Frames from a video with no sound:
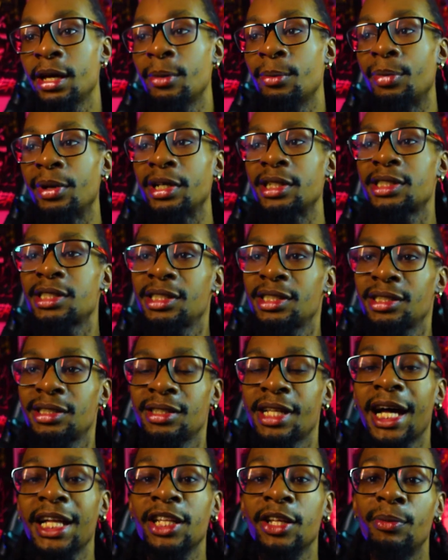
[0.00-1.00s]
but it's
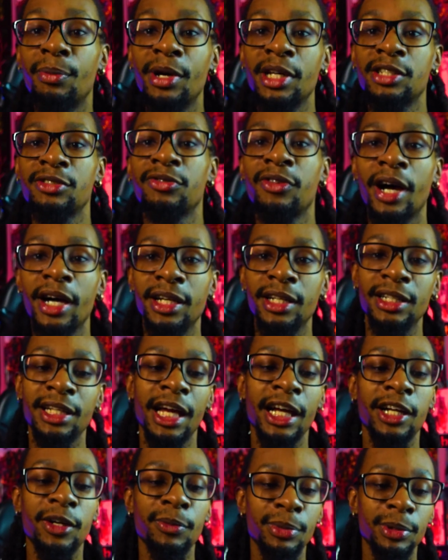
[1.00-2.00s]
not the best fighter.
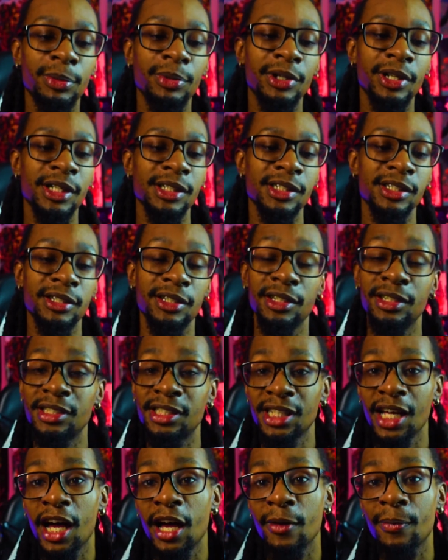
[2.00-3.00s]
That could be because of the
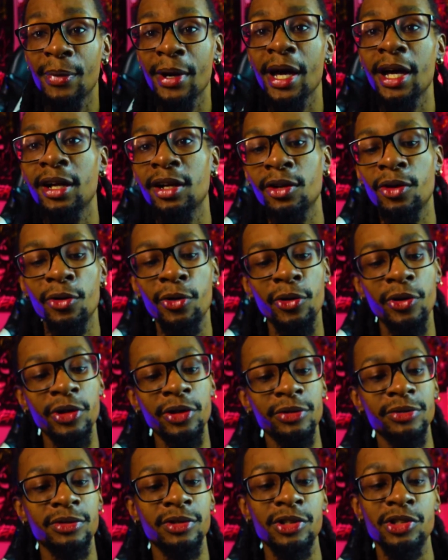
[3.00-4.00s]
design pattern
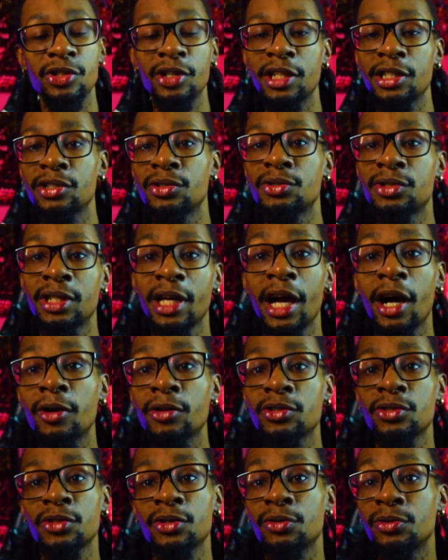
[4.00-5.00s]
or the translucent
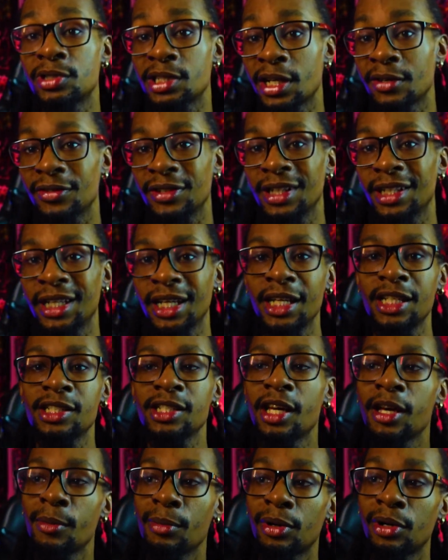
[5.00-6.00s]
outsole, whichever the case.
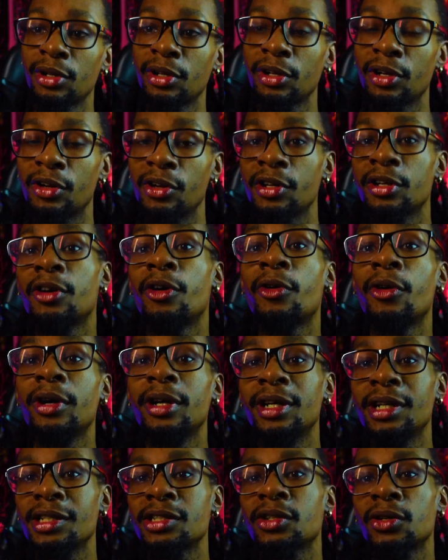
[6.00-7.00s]
But on a good court, it
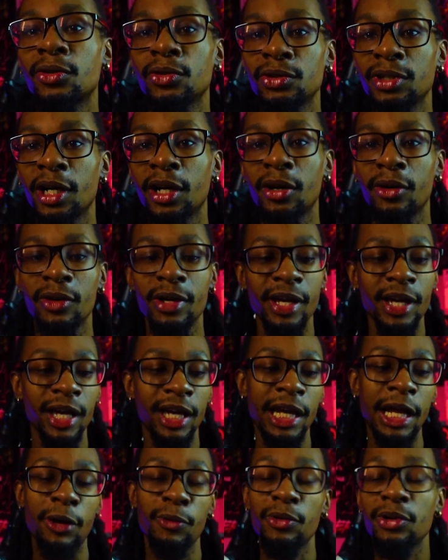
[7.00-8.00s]
does hold out.
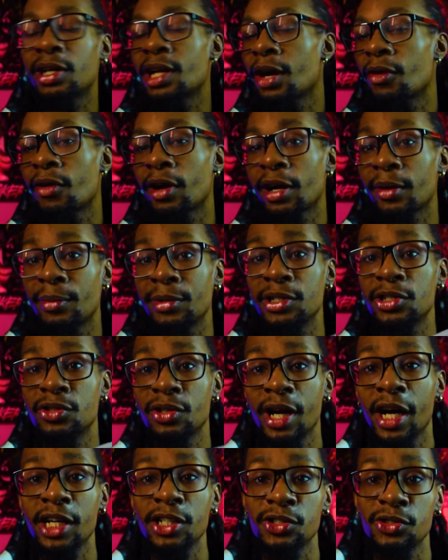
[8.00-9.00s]
And I would not recommend you
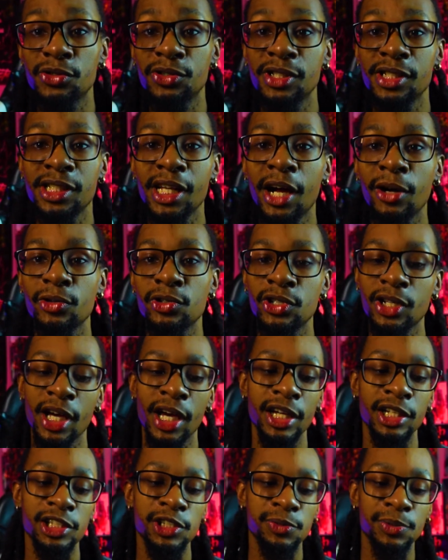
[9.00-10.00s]
guys use this
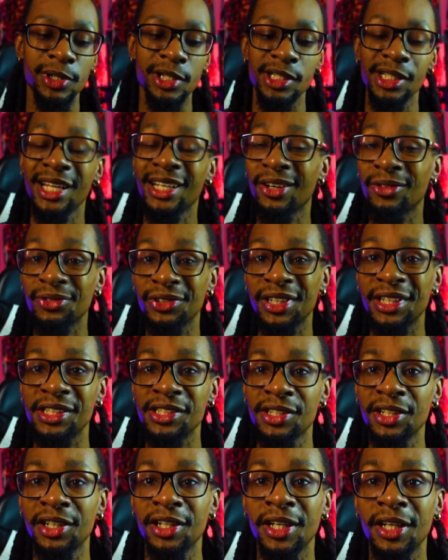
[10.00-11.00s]
outside just because I don't think it's
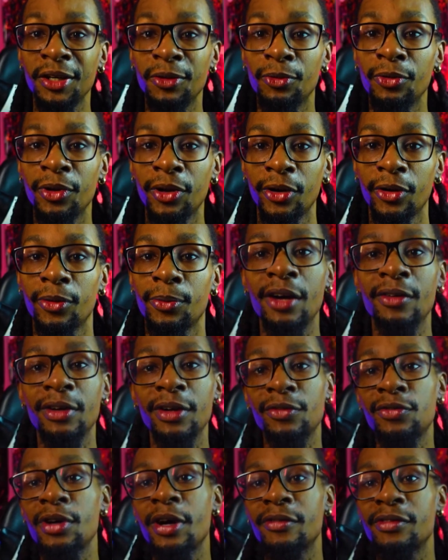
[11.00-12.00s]
gonna end well.
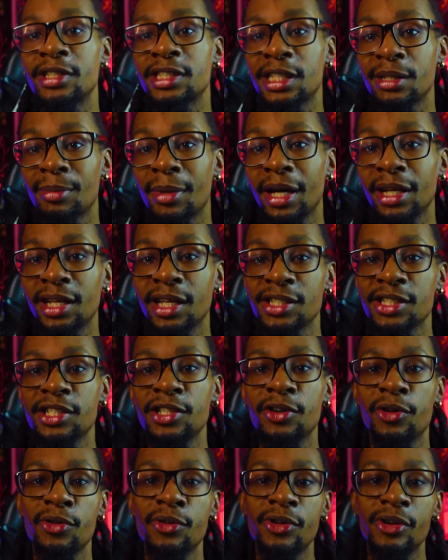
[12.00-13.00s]
If you have a semi-dusty
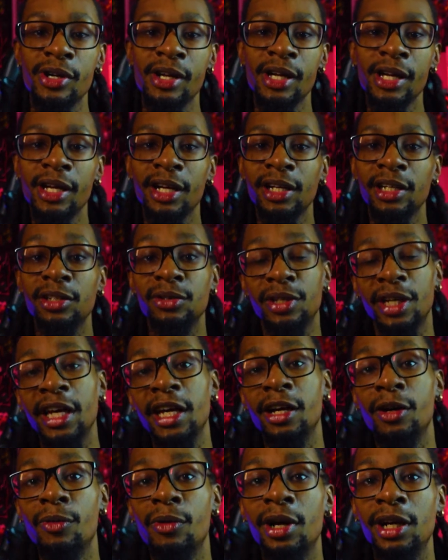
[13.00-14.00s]
court, you
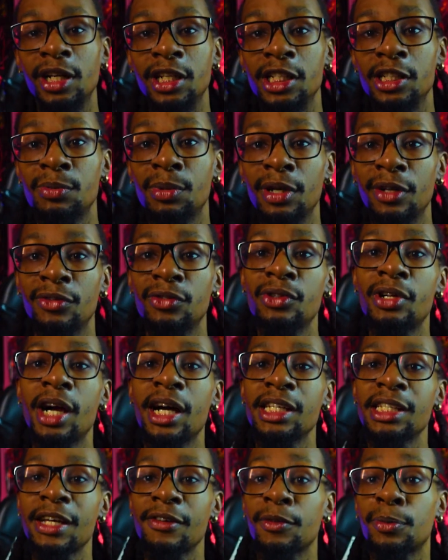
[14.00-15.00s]
can wear these, but if you
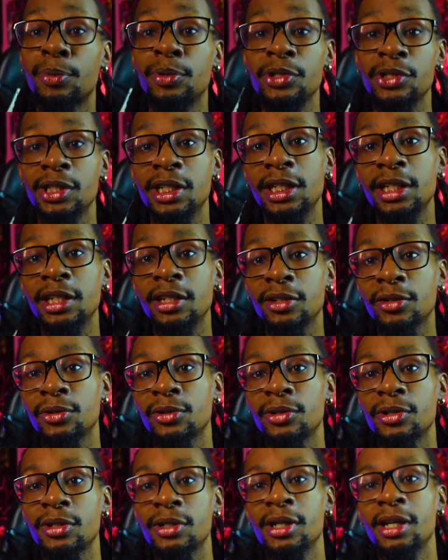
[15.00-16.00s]
guys have a pristine
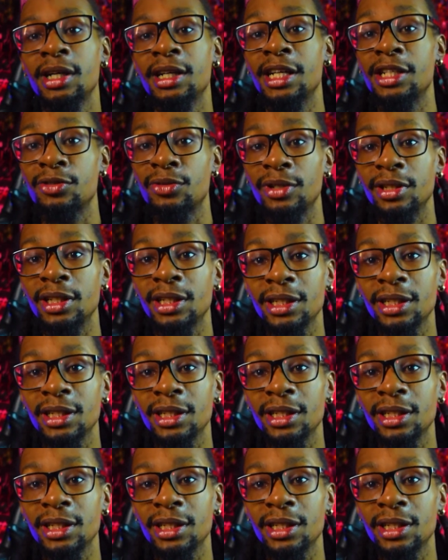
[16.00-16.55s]
court that's really